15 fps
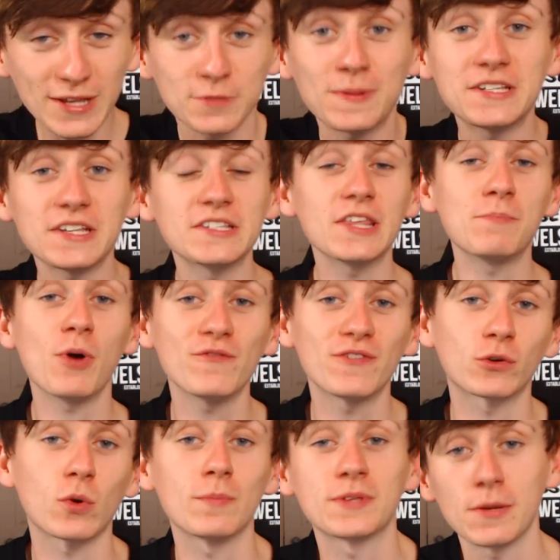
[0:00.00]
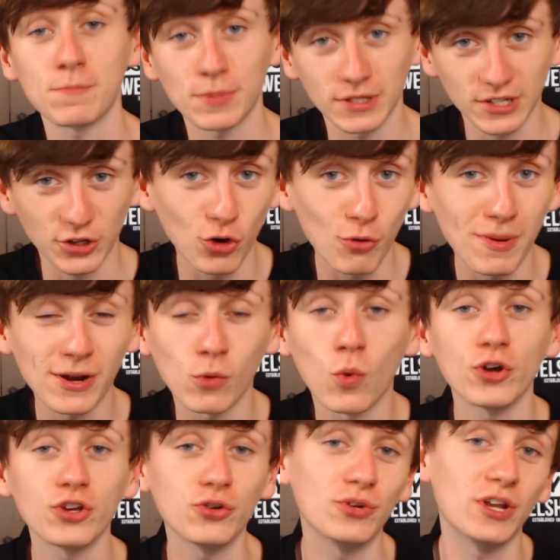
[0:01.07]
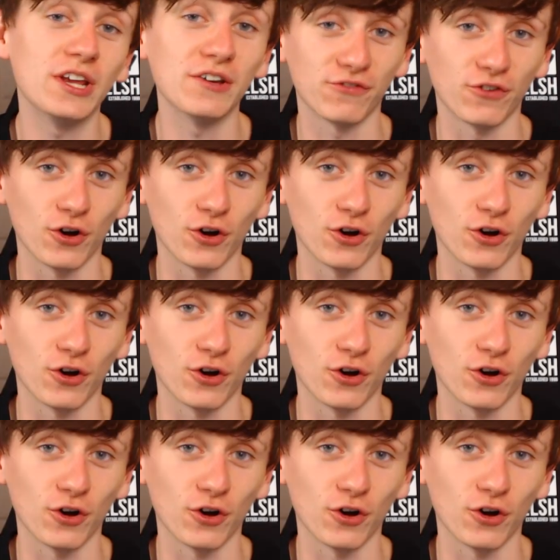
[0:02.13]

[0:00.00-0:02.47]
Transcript: Squarespace is the perfect website builder no matter what you need it